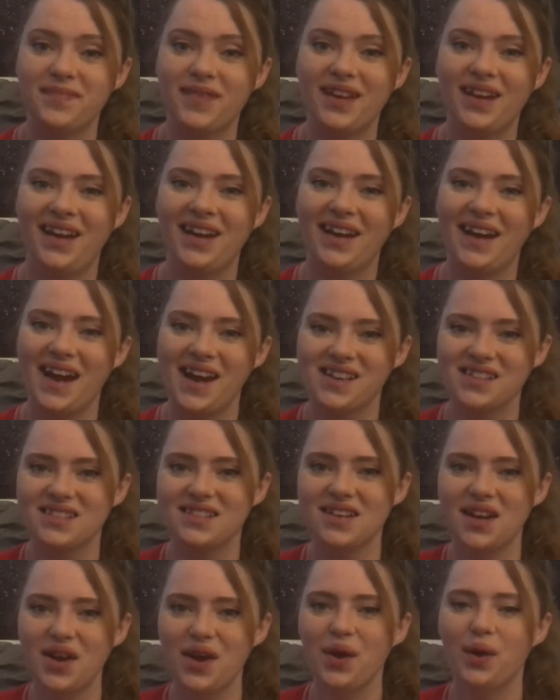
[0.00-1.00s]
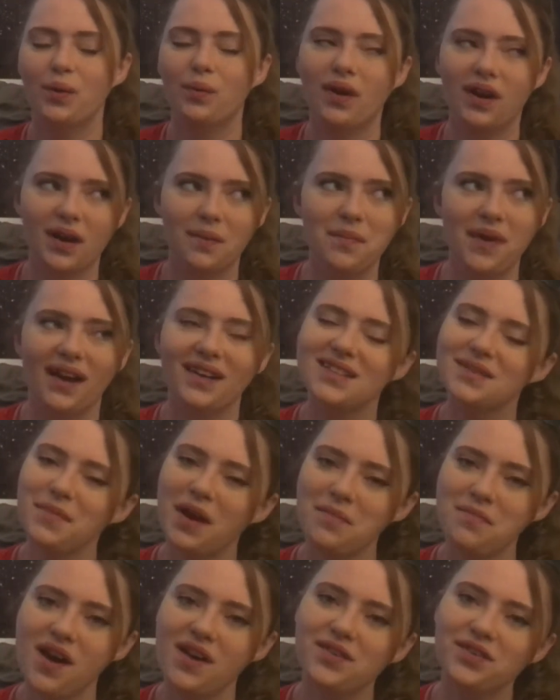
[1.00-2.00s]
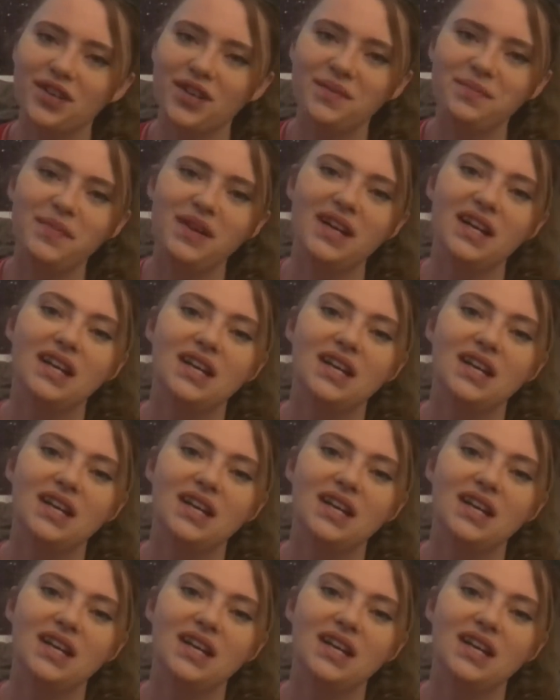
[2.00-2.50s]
Hey guys, welcome back to my bedroom.